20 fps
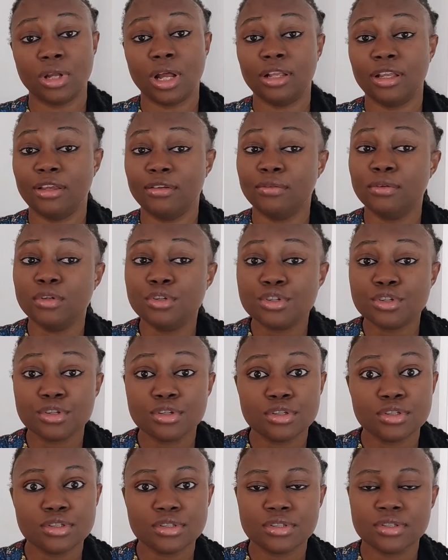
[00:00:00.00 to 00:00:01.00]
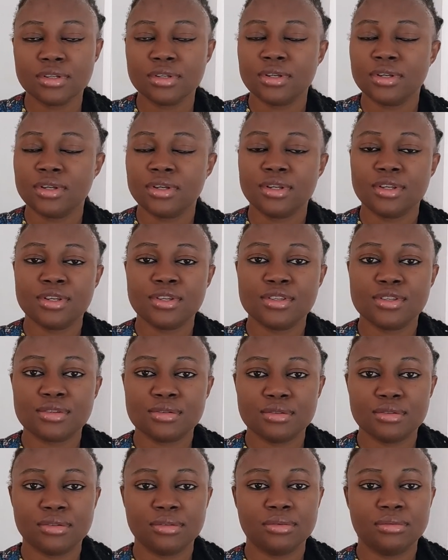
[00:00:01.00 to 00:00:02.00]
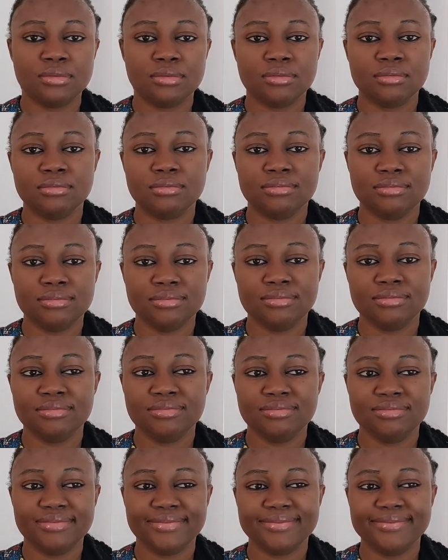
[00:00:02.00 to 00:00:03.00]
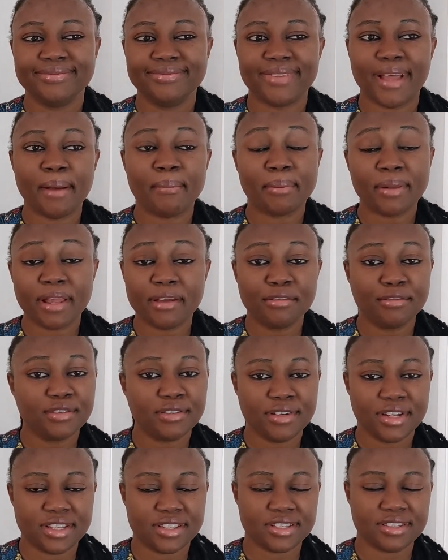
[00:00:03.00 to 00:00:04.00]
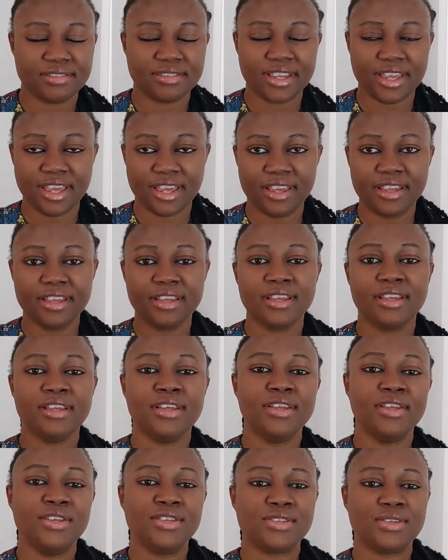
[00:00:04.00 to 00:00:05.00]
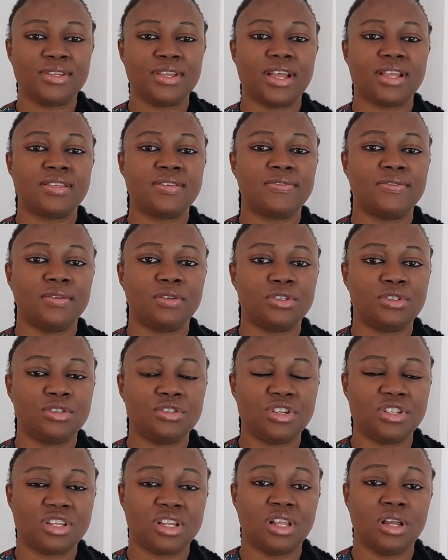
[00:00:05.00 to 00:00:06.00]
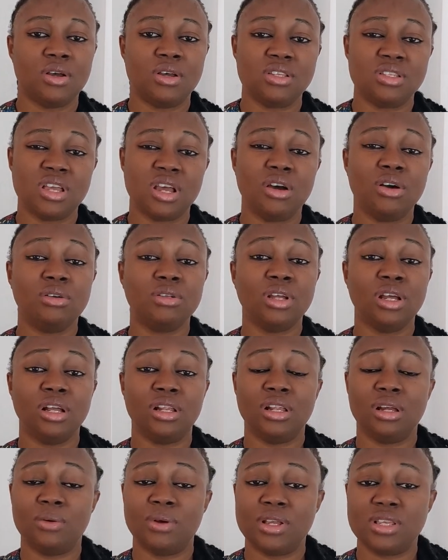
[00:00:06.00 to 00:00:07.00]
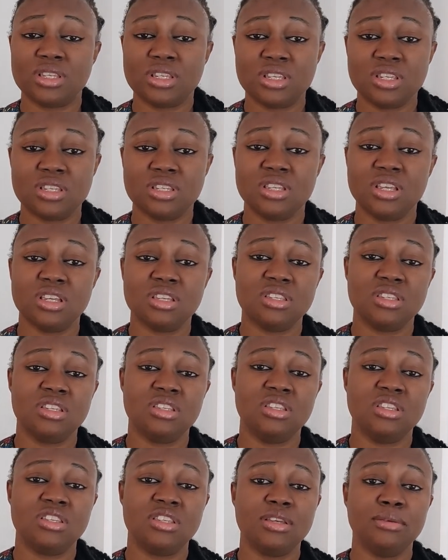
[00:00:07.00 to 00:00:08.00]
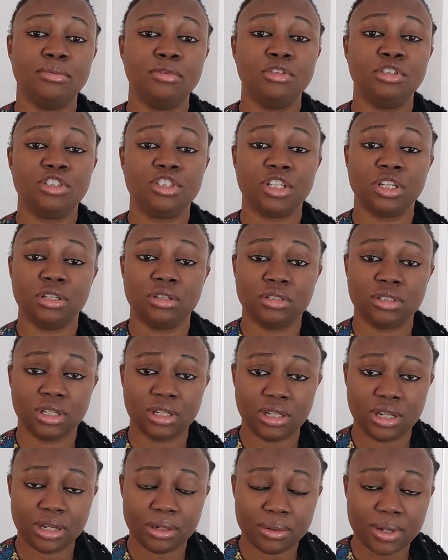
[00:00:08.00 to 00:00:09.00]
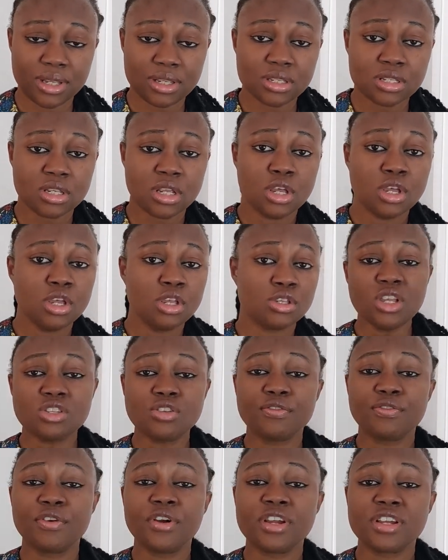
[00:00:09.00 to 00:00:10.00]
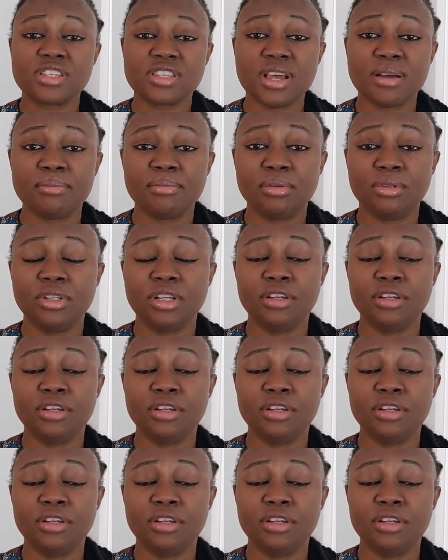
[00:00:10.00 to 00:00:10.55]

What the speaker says: And if you choose to apply for it, okay? So that's for children's allowance. There are other allowances. There's the disabled child allowance. So for example,